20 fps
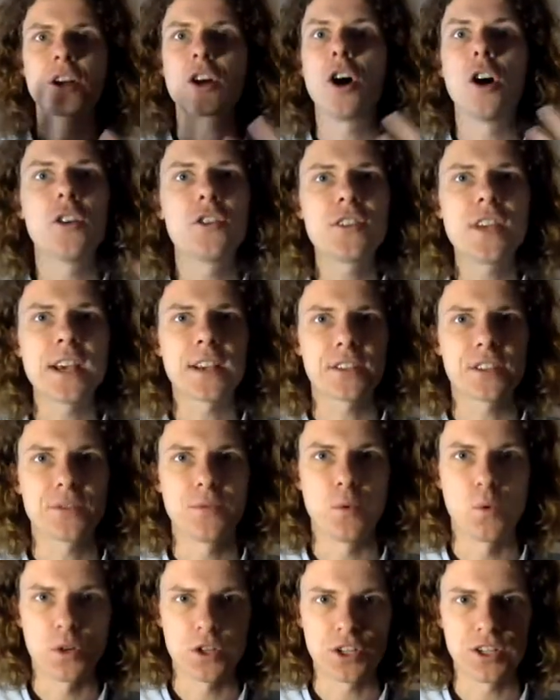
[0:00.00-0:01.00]
context
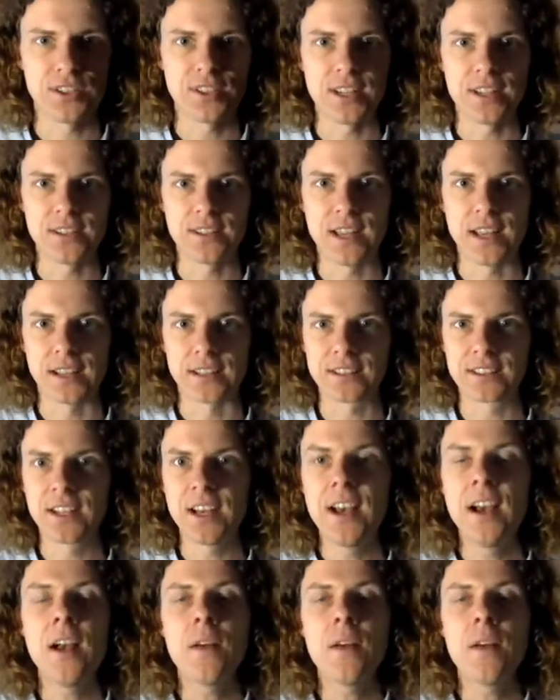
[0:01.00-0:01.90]
for what she says next.